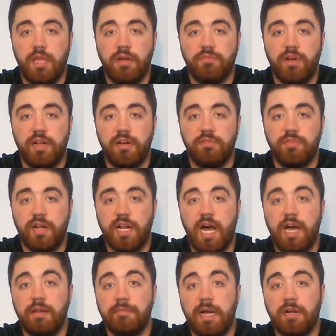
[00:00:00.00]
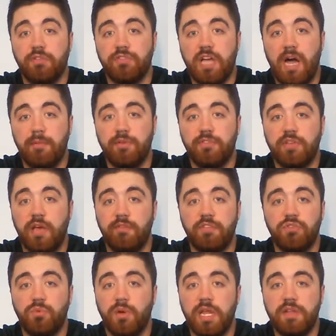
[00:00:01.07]
red hot Michael Thomas having
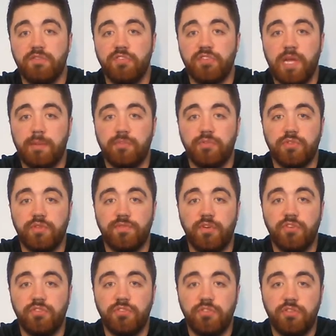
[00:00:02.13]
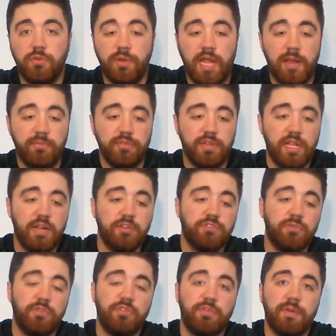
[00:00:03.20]
28 receptions the first 2 games of the year,
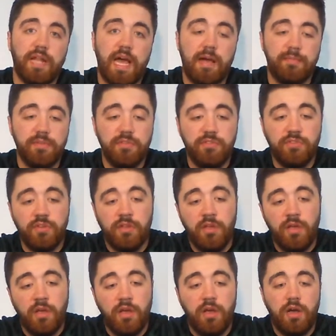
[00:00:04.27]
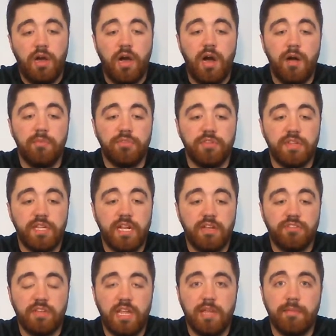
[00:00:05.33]
so we'll see what happens. So the
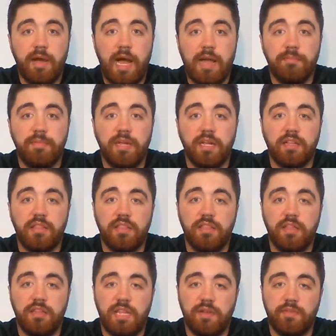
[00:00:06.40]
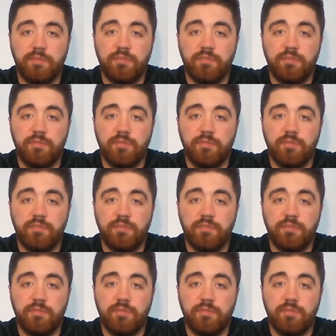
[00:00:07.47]
next game, I picked the Denver